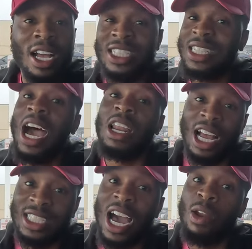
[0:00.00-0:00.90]
Cause it's
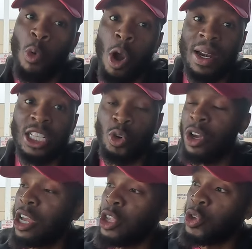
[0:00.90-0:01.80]
kinda it's kinda warm in that
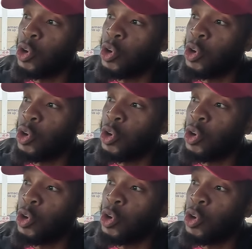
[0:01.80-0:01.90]
joint.